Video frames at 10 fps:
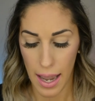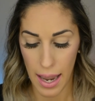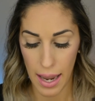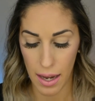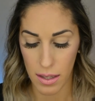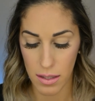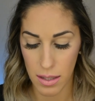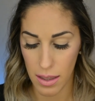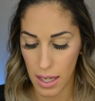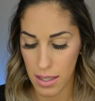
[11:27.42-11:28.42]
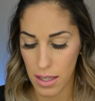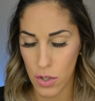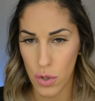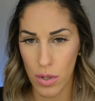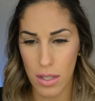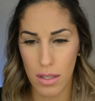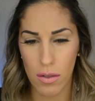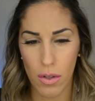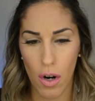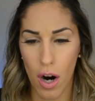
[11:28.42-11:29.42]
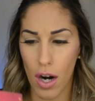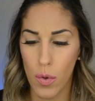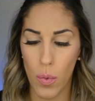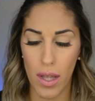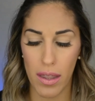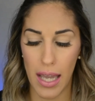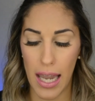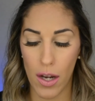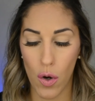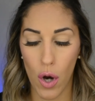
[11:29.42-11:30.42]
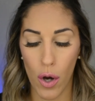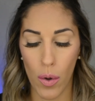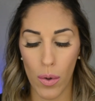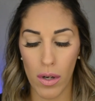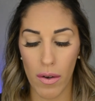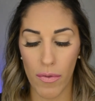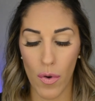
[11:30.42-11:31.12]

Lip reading: And they send you this little card with a code